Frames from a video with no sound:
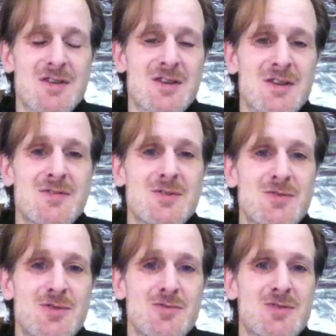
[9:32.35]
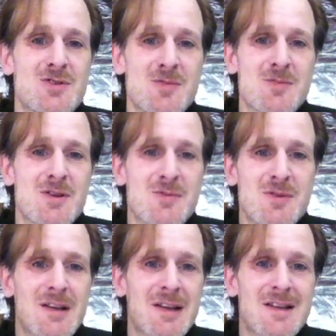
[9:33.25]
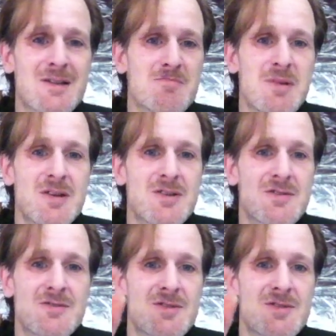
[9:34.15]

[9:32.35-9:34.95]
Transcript: than if you choose somebody with less bits to